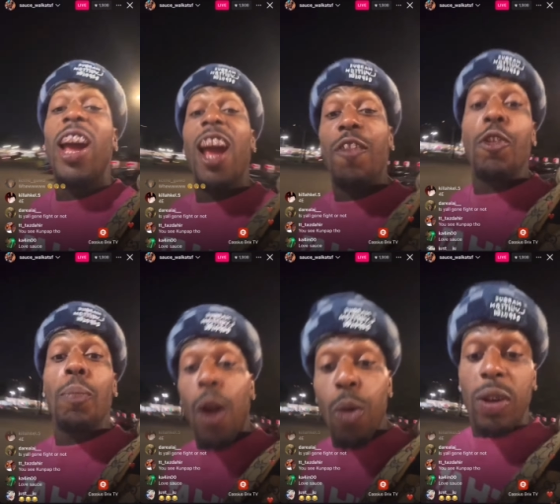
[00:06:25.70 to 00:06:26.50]

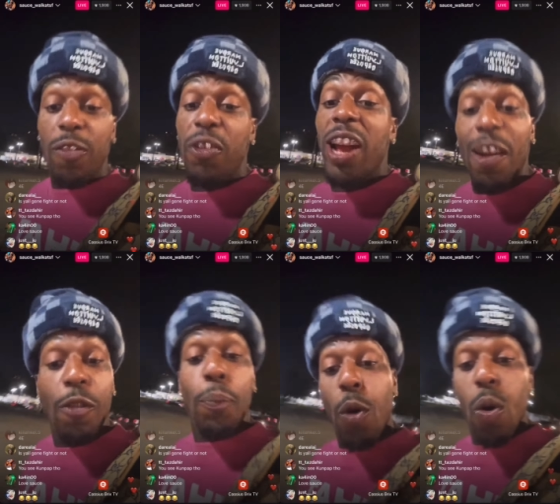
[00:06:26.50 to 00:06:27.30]
Forever broke,
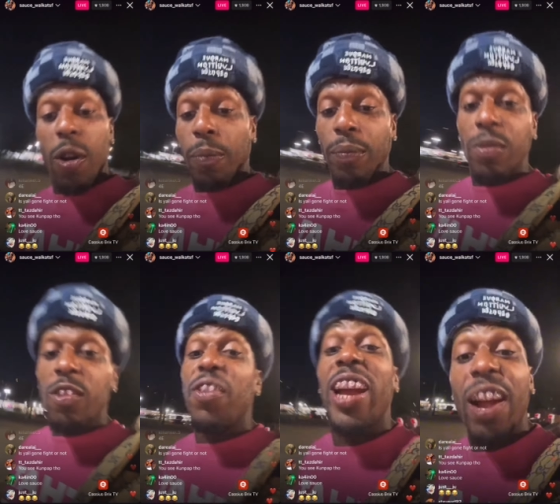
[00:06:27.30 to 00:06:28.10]
forever poor,
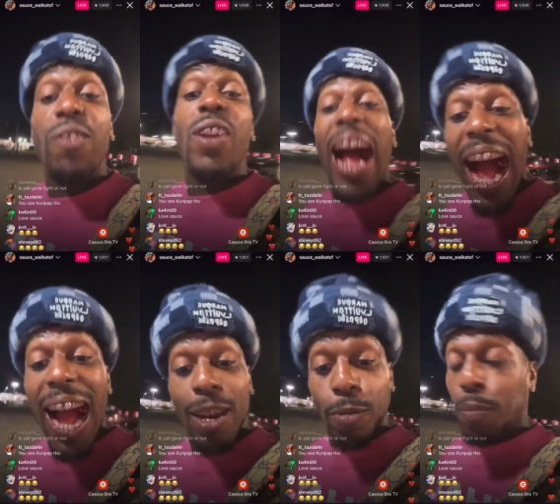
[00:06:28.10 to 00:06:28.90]
forever
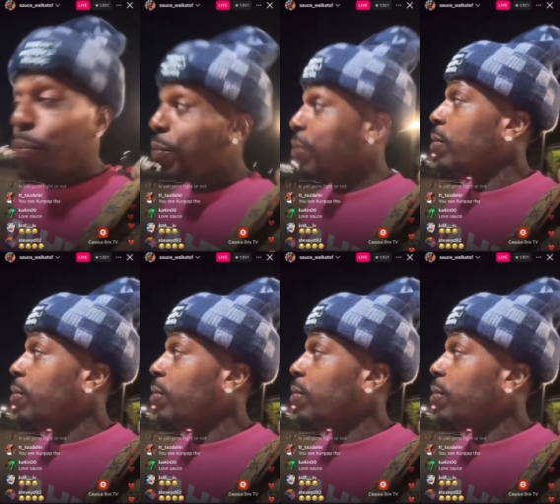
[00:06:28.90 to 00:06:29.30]
hiding.